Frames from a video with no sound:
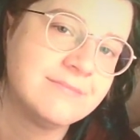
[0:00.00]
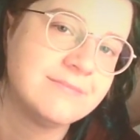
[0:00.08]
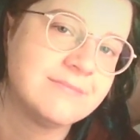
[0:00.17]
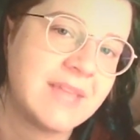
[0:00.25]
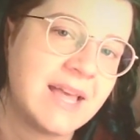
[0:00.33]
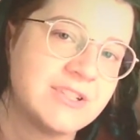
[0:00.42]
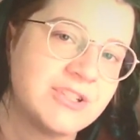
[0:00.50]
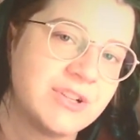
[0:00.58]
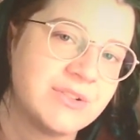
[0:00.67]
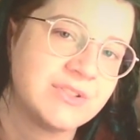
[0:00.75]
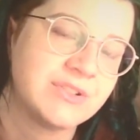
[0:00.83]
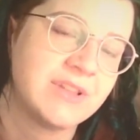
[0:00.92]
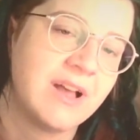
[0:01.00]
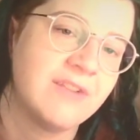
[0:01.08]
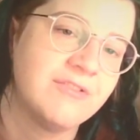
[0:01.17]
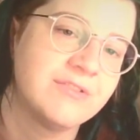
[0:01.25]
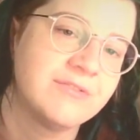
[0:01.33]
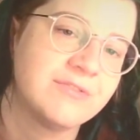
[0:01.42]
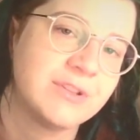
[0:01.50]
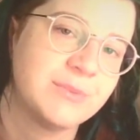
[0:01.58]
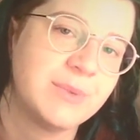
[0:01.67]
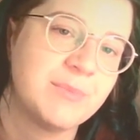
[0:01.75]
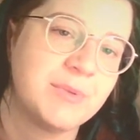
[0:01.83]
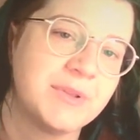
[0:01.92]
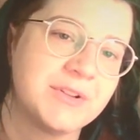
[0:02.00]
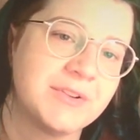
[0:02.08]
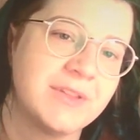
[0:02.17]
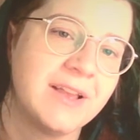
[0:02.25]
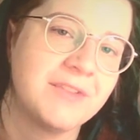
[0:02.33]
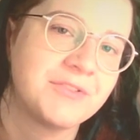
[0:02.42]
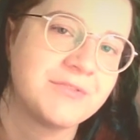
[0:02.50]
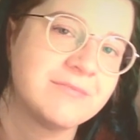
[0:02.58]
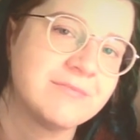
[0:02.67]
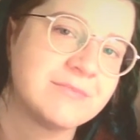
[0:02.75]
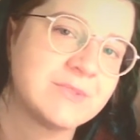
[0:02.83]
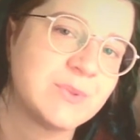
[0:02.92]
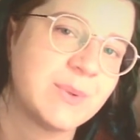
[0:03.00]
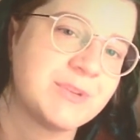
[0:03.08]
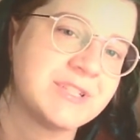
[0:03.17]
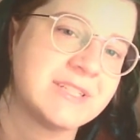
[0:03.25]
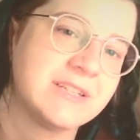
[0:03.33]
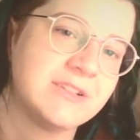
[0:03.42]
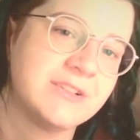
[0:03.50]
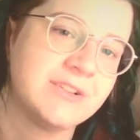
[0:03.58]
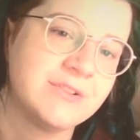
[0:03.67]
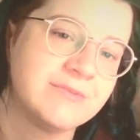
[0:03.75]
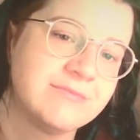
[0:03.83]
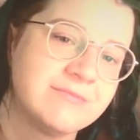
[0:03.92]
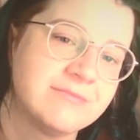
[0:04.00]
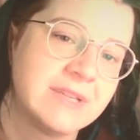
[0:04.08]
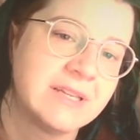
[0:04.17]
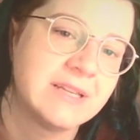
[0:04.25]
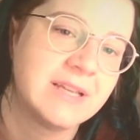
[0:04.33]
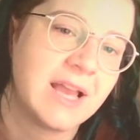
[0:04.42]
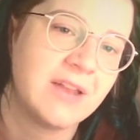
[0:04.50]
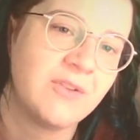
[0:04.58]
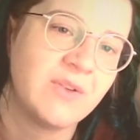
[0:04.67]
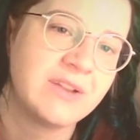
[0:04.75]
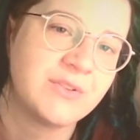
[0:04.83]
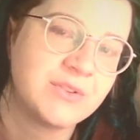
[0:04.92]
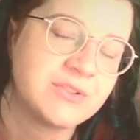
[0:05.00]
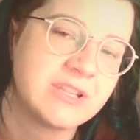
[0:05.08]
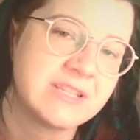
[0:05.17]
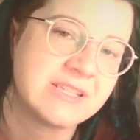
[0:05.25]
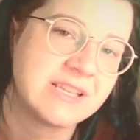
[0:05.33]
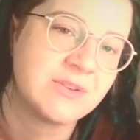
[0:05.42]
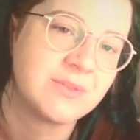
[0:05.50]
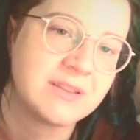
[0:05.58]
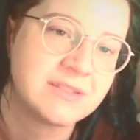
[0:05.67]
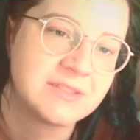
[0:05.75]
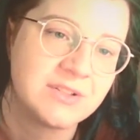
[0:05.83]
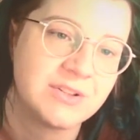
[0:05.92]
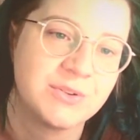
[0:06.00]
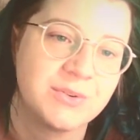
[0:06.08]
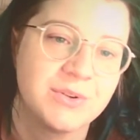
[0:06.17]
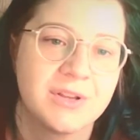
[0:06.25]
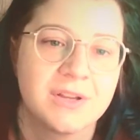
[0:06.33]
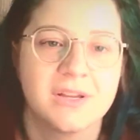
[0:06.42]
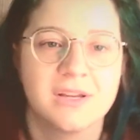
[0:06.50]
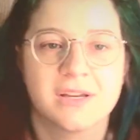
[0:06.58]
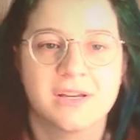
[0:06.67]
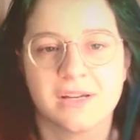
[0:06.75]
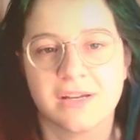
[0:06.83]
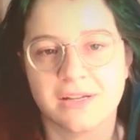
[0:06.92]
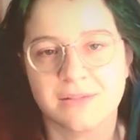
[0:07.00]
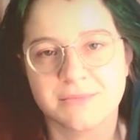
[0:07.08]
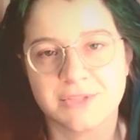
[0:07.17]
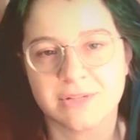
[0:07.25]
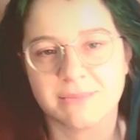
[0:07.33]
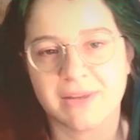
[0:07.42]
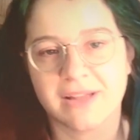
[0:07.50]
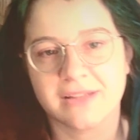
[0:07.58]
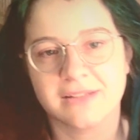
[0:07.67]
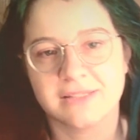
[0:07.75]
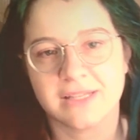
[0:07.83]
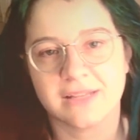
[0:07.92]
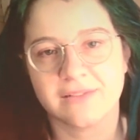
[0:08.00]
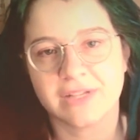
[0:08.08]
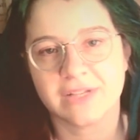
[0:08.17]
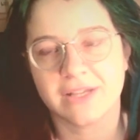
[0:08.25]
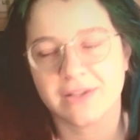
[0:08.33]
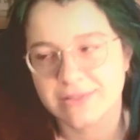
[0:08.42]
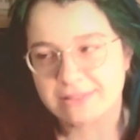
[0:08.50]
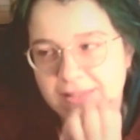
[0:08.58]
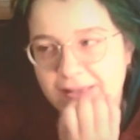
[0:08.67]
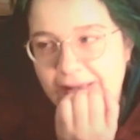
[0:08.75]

that shows your love for the people in your life. That's what I'm going to tell you to do. I know I don't usually tell you things to do during my daily videos.